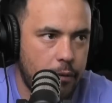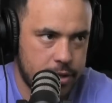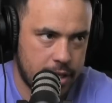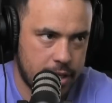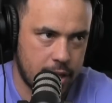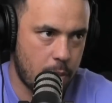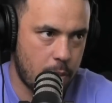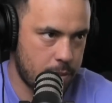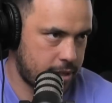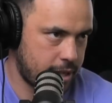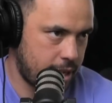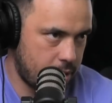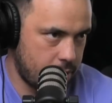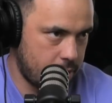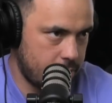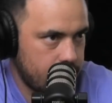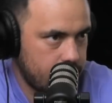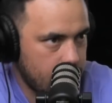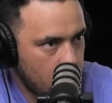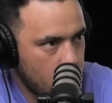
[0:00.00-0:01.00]
obviously
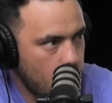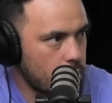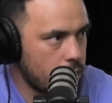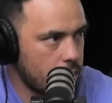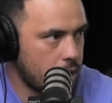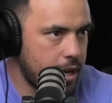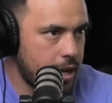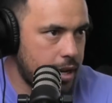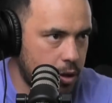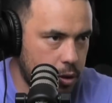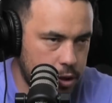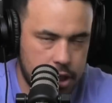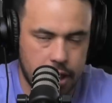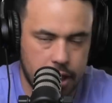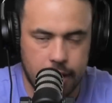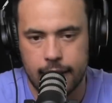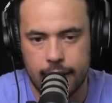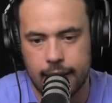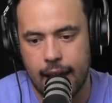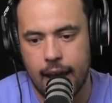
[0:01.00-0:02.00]
compensated accordingly and
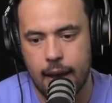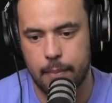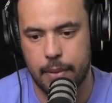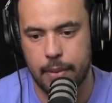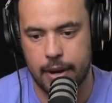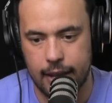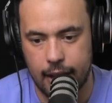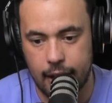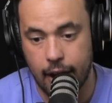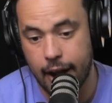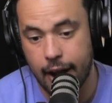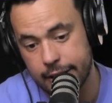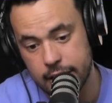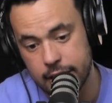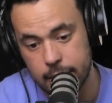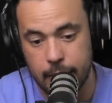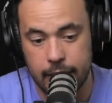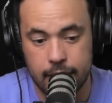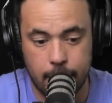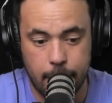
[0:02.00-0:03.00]
shit like that. But like I
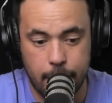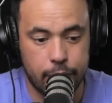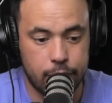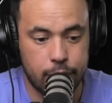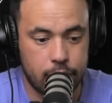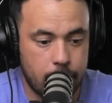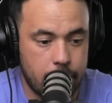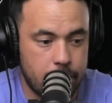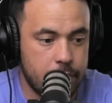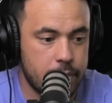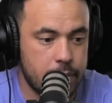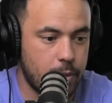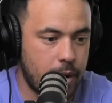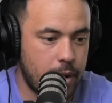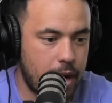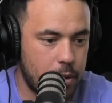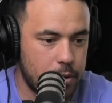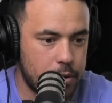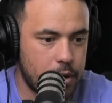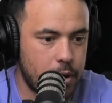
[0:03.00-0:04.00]
expect the most from him as
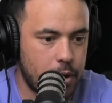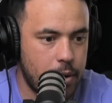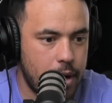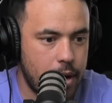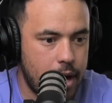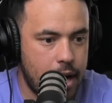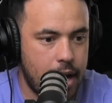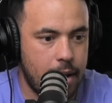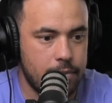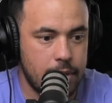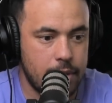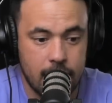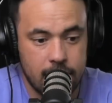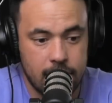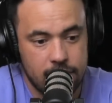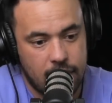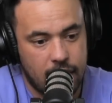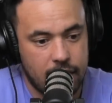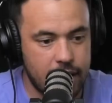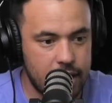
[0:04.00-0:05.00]
well. So
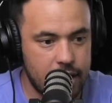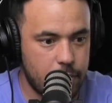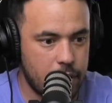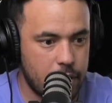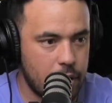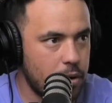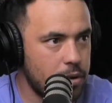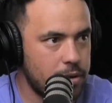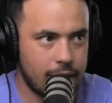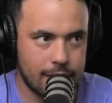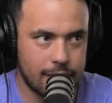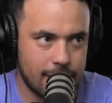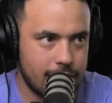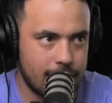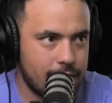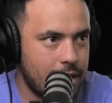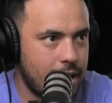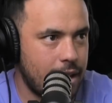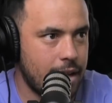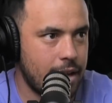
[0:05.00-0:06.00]
like he's been good, does
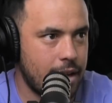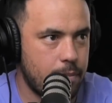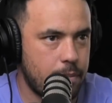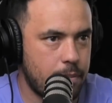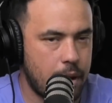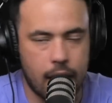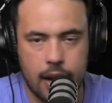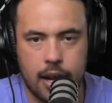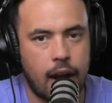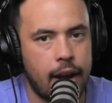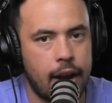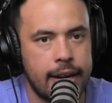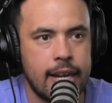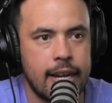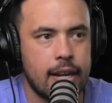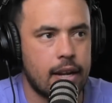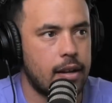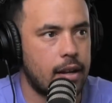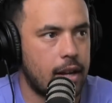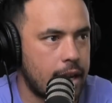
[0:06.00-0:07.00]
his thing. But I
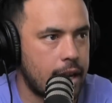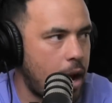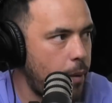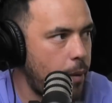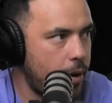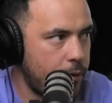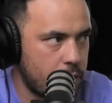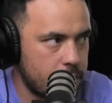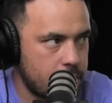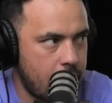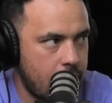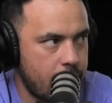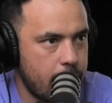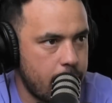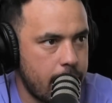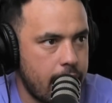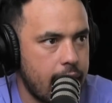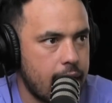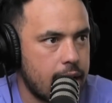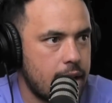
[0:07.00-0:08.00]
can't wait for him to have
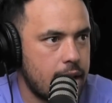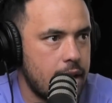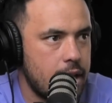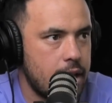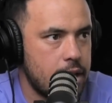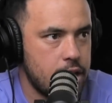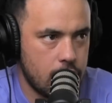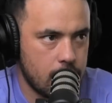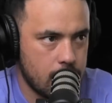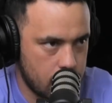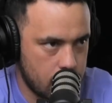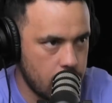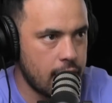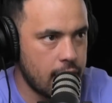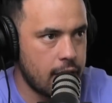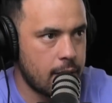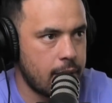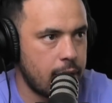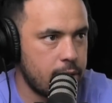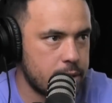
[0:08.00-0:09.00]
him back. Yeah. You
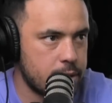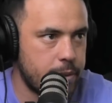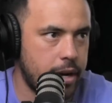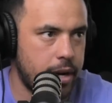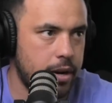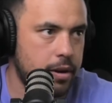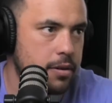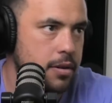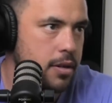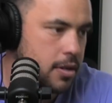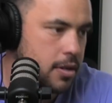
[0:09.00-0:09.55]
need him here as well.